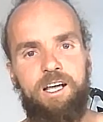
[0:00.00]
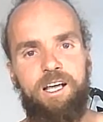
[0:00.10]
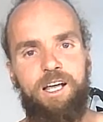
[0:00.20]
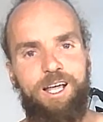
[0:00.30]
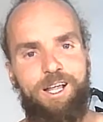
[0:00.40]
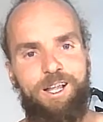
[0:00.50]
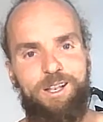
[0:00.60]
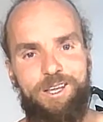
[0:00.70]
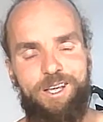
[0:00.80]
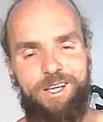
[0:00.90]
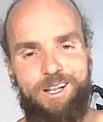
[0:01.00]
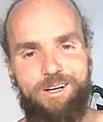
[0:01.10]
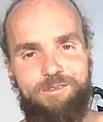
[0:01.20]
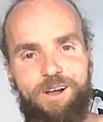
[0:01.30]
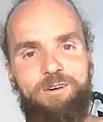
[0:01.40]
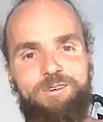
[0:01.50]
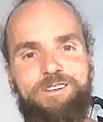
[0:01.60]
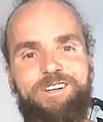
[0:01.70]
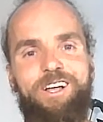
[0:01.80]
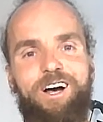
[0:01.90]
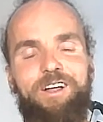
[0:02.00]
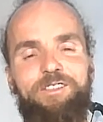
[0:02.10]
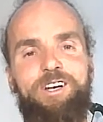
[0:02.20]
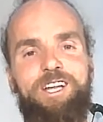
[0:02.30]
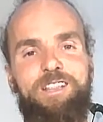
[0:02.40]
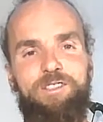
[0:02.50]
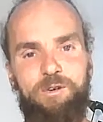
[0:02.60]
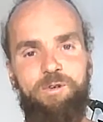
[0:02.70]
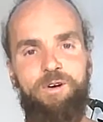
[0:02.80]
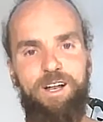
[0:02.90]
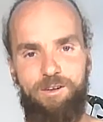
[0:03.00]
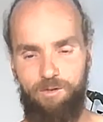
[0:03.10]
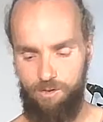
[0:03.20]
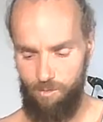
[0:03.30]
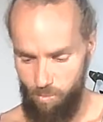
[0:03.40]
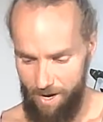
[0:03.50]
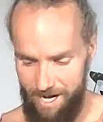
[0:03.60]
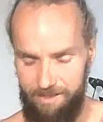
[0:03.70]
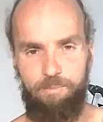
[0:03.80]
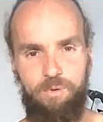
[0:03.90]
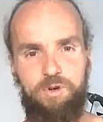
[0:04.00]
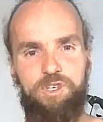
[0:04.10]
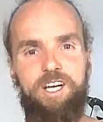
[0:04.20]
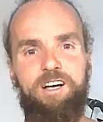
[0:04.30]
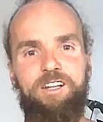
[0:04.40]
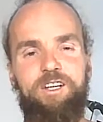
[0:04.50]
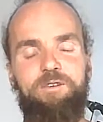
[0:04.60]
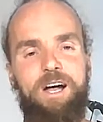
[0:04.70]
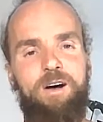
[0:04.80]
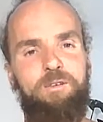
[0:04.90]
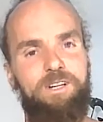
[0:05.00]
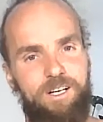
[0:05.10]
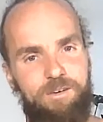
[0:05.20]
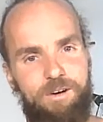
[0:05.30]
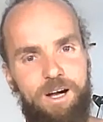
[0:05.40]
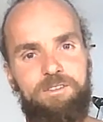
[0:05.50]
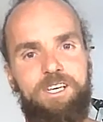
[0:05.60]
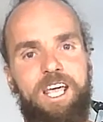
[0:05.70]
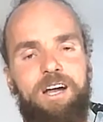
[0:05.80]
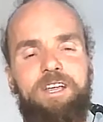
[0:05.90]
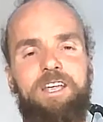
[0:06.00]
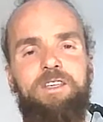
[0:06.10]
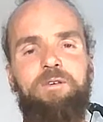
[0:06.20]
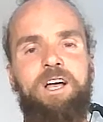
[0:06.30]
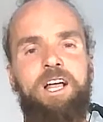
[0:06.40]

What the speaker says: the ground underneath you and the weight pushing on the ground and the ground carrying you,